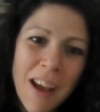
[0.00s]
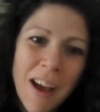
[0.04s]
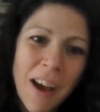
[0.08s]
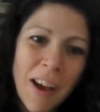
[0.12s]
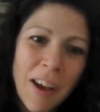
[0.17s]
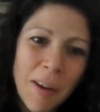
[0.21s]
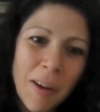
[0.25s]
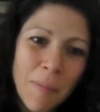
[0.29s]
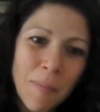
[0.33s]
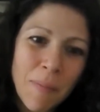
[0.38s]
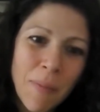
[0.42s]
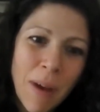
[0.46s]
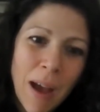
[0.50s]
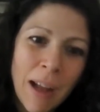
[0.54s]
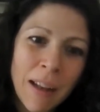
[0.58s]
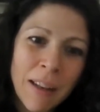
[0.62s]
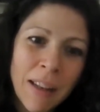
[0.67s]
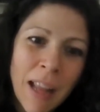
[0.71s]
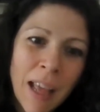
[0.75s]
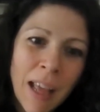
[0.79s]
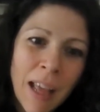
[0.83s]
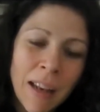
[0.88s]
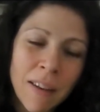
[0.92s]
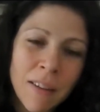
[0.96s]

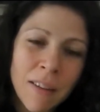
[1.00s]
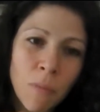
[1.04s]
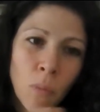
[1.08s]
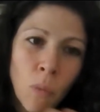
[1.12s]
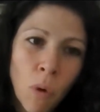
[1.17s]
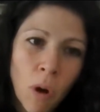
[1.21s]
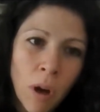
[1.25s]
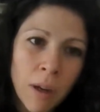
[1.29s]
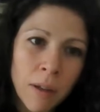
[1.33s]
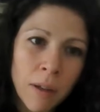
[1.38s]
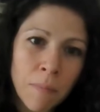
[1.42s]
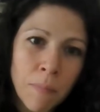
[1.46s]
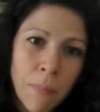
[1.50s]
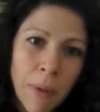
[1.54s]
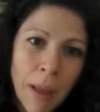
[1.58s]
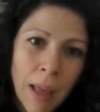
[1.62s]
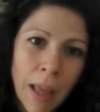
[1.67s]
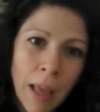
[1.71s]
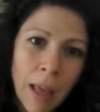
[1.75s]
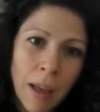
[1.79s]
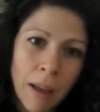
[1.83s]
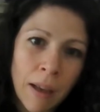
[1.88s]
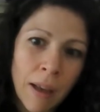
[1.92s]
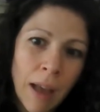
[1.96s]
and then one
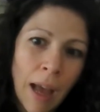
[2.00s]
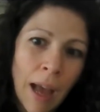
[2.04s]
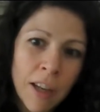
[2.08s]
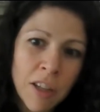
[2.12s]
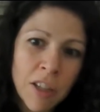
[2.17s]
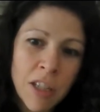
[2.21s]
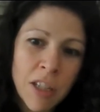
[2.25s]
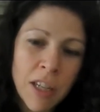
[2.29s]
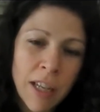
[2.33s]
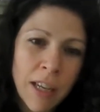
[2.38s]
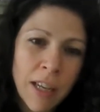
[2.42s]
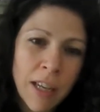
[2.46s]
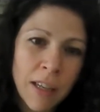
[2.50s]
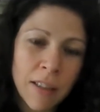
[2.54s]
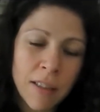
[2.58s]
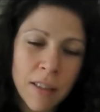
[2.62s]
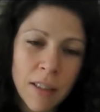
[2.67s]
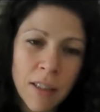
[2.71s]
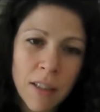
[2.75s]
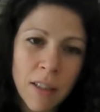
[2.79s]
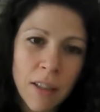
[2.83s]
being actually